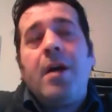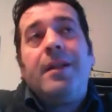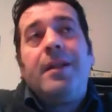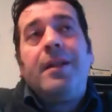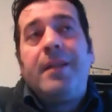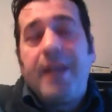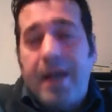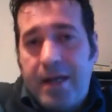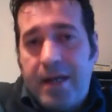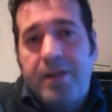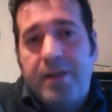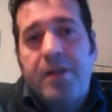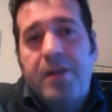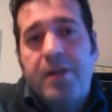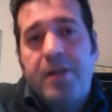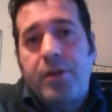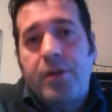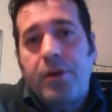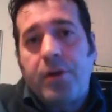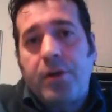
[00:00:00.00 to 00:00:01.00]
dared
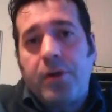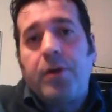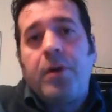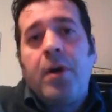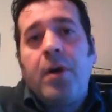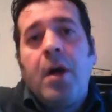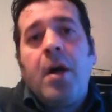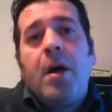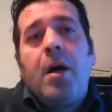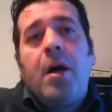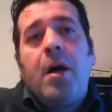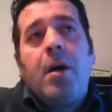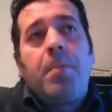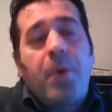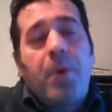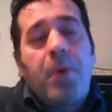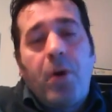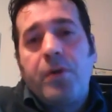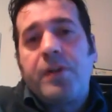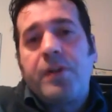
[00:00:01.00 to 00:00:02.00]
to
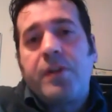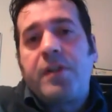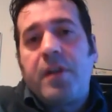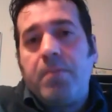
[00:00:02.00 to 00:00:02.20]
oppose